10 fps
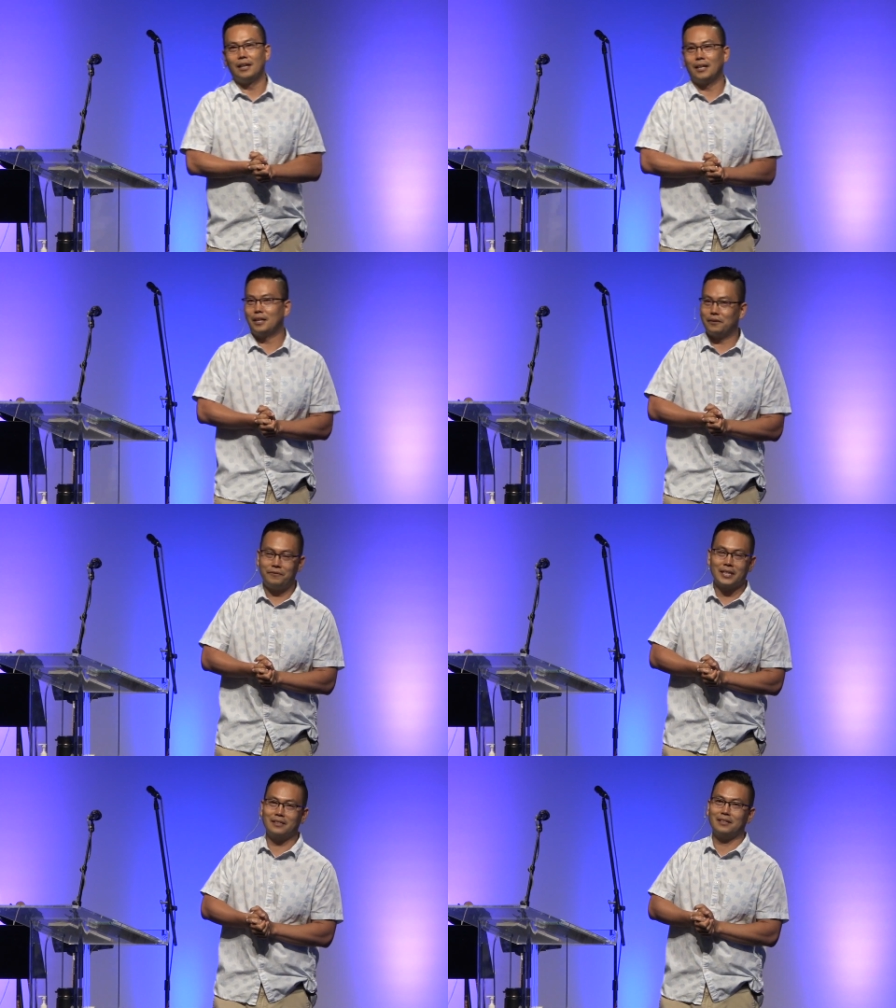and it
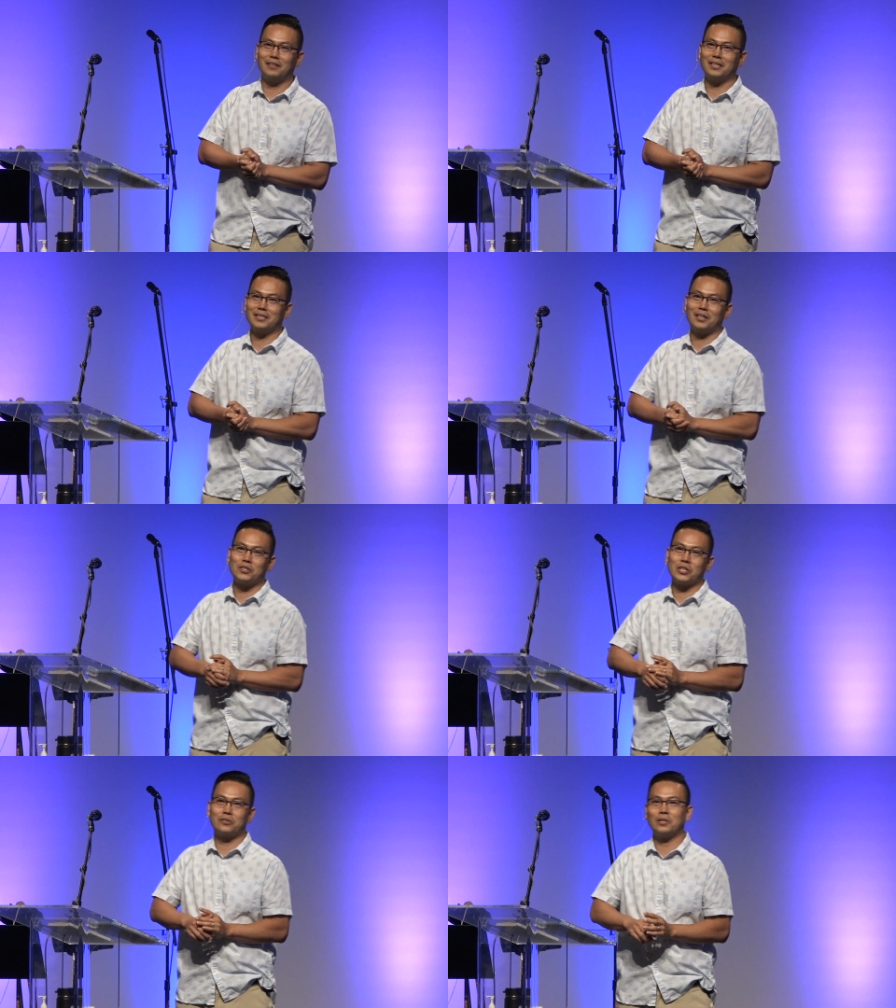affected our entire
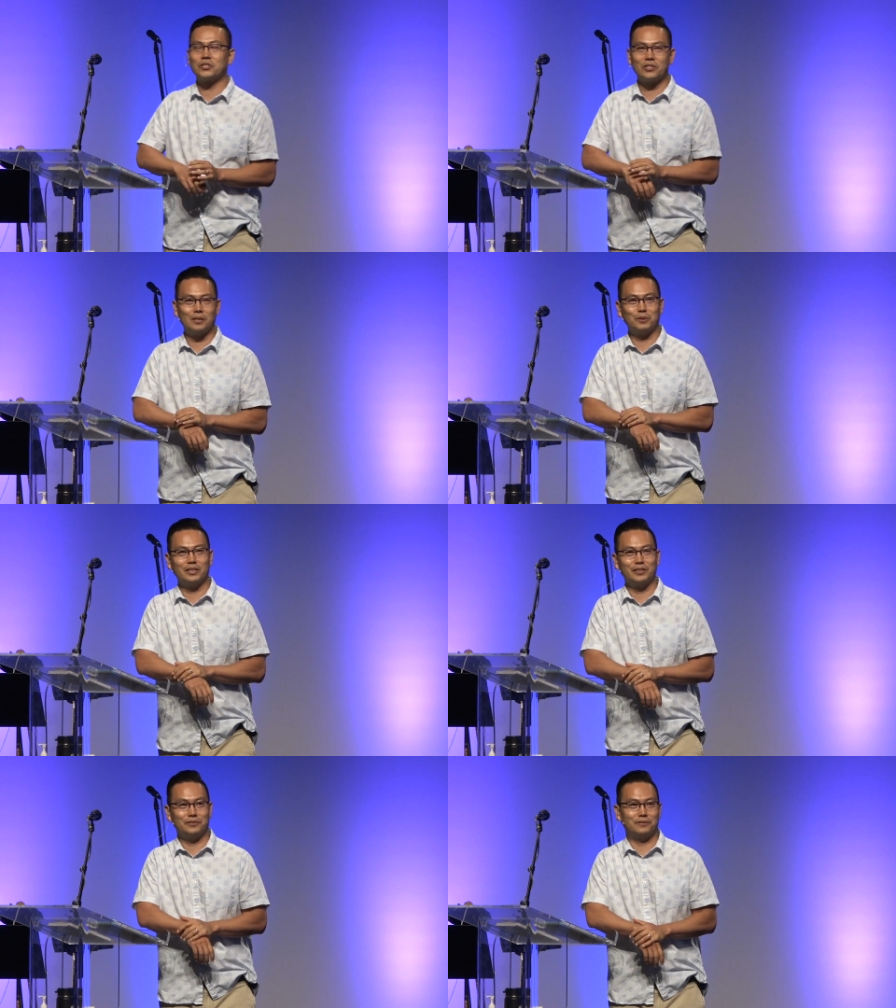generation, I
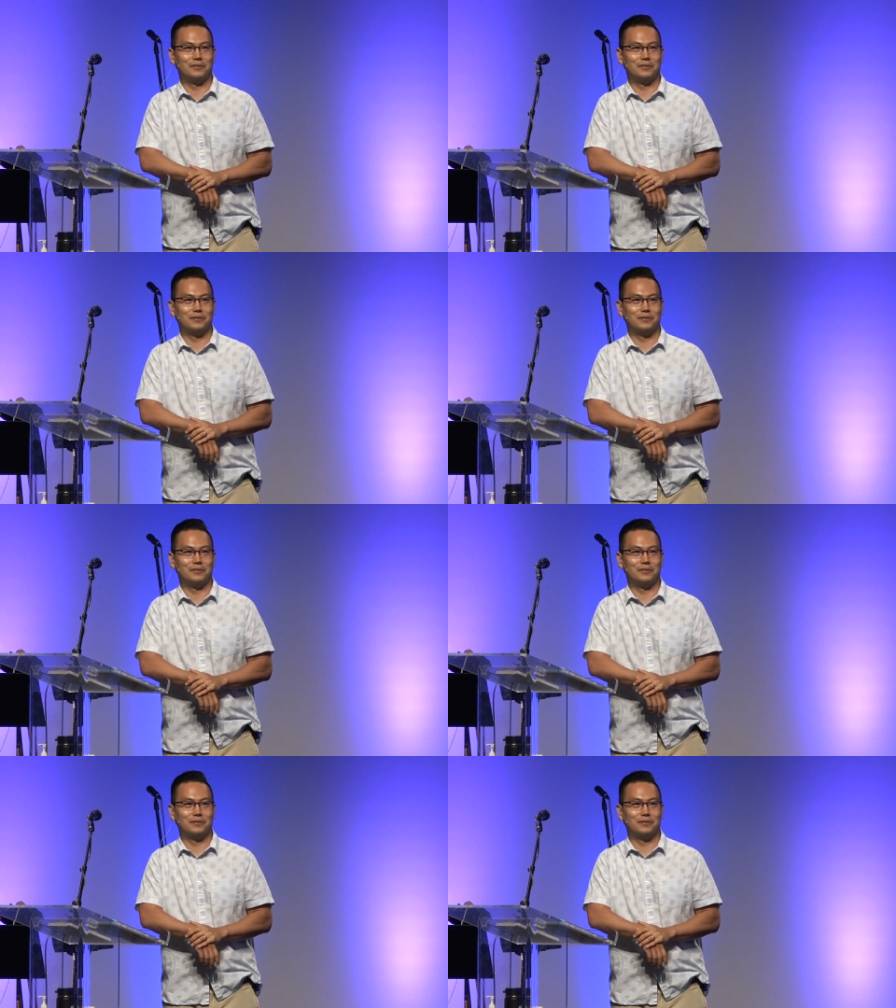believe.